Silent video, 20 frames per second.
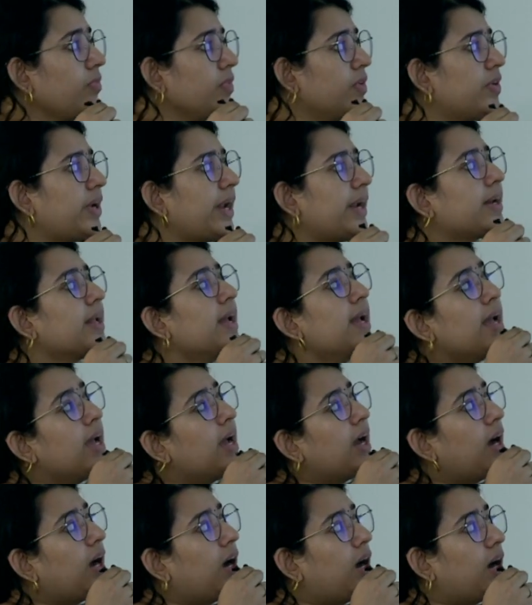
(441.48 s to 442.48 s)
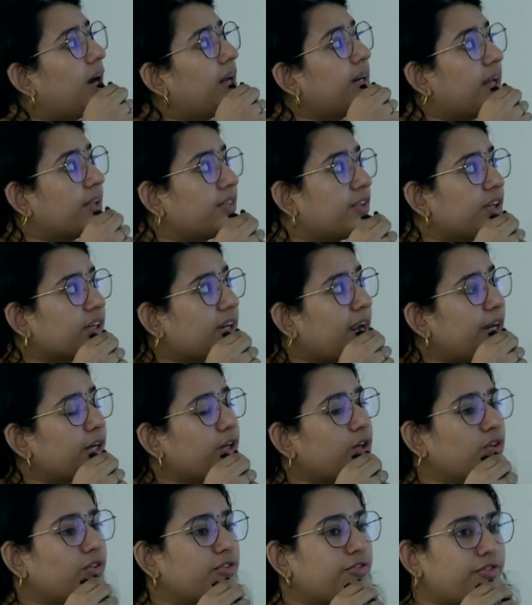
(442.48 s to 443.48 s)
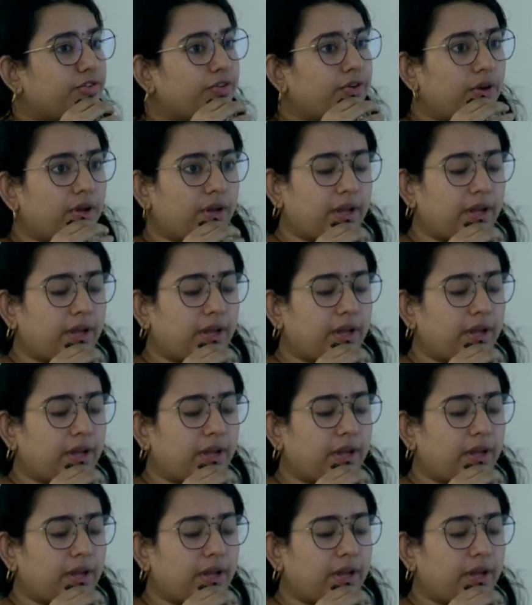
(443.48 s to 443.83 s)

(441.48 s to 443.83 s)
Right. Another kind of